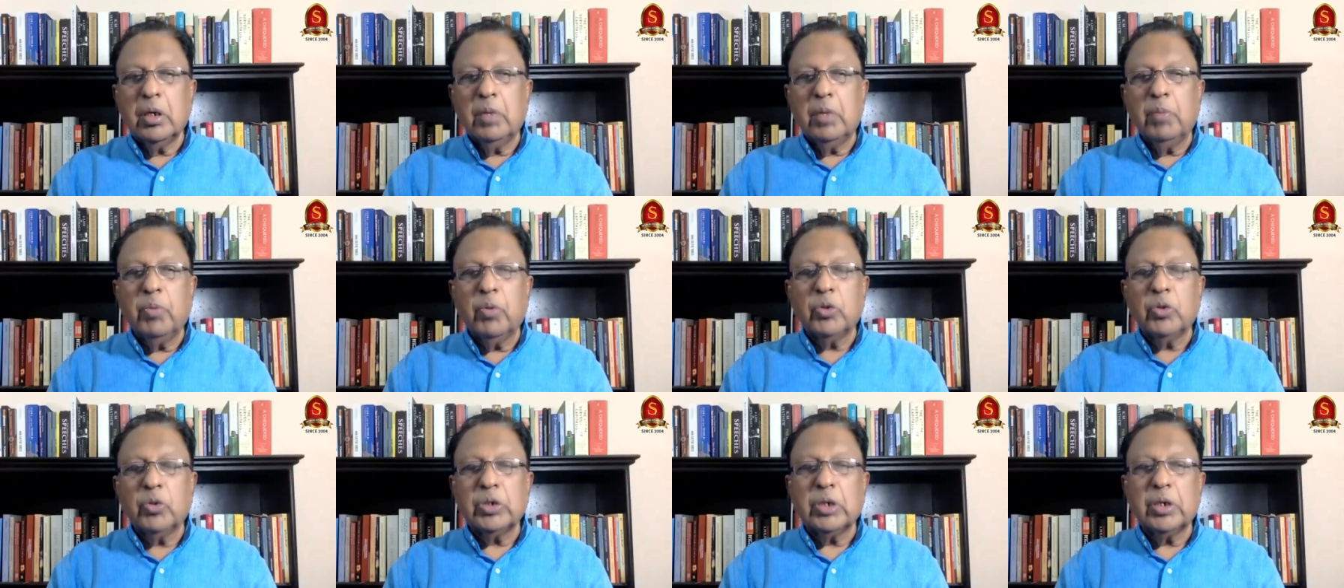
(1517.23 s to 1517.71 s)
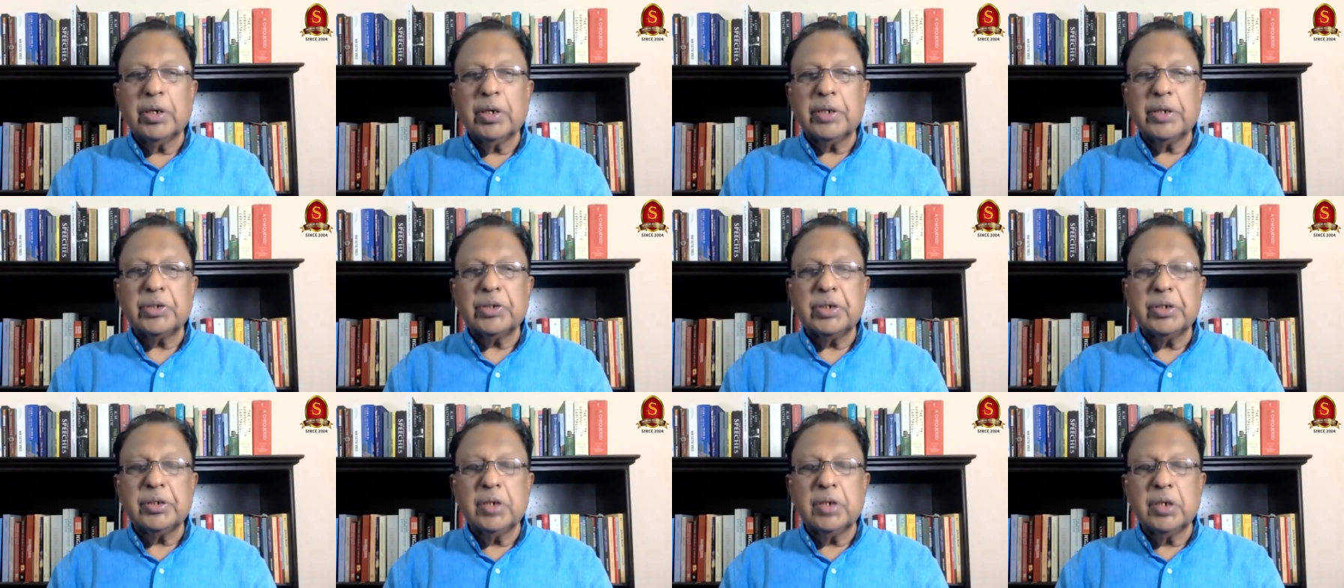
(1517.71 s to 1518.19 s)
imposing
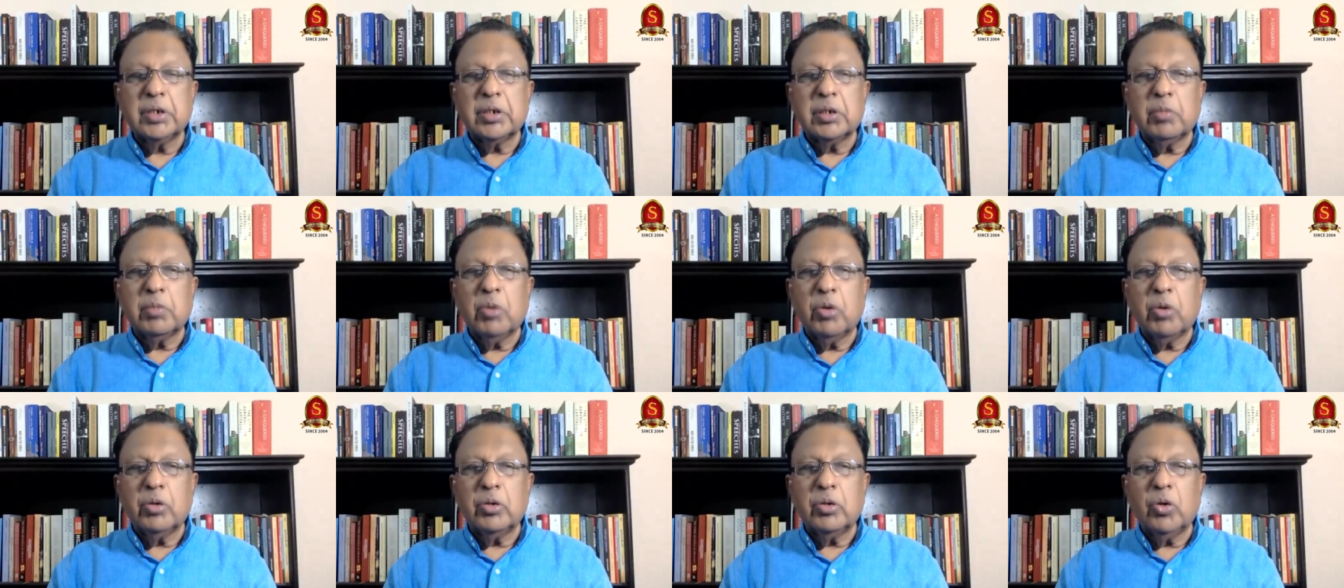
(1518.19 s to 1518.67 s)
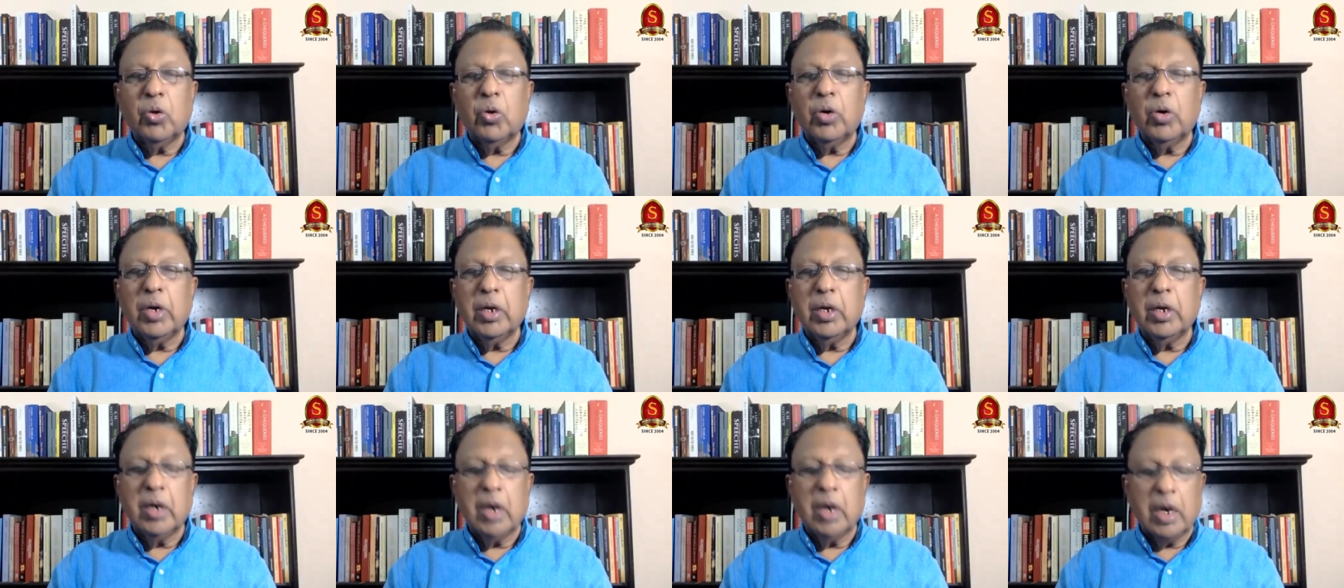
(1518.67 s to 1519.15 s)
restrictions about
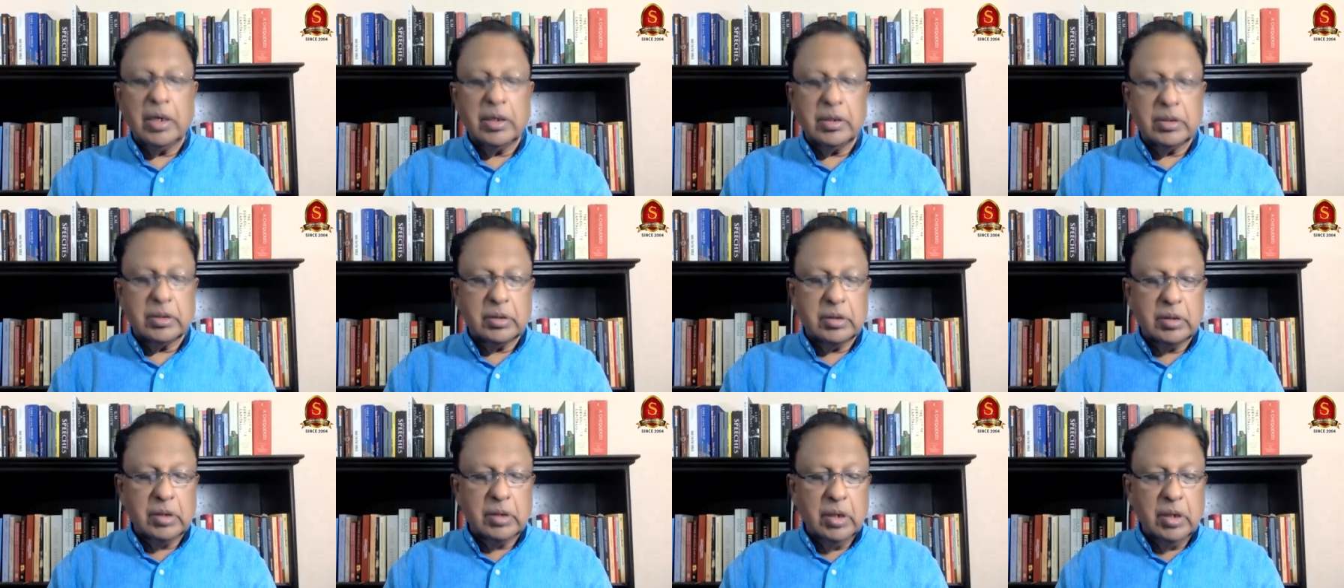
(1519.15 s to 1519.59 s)
holding guns